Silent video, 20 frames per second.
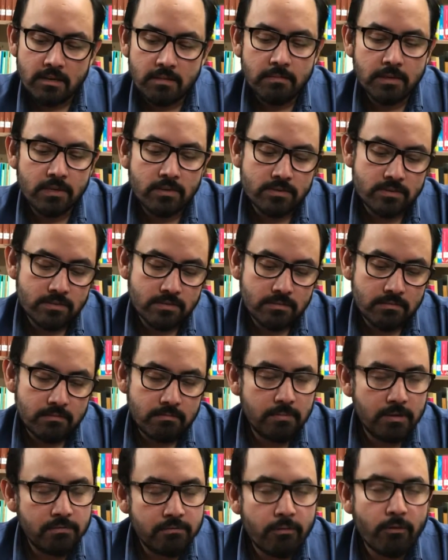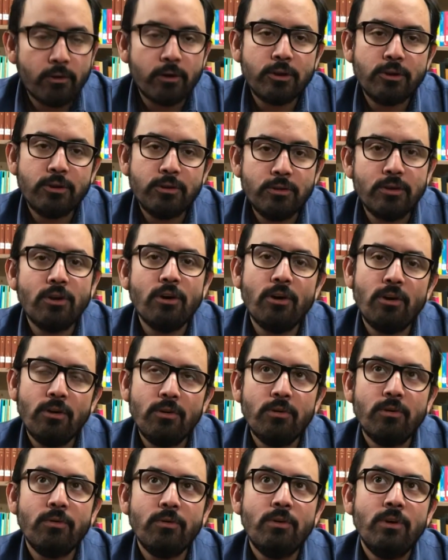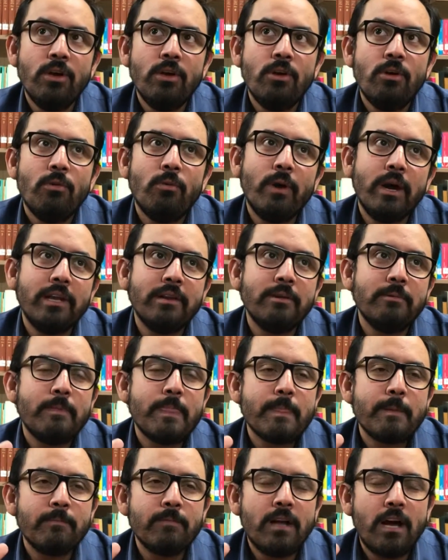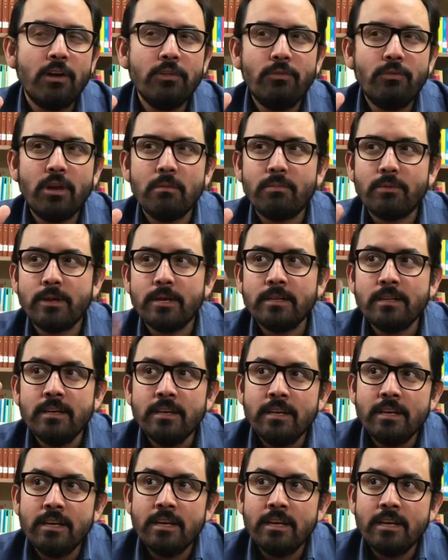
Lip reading: because before you go, how do I put it?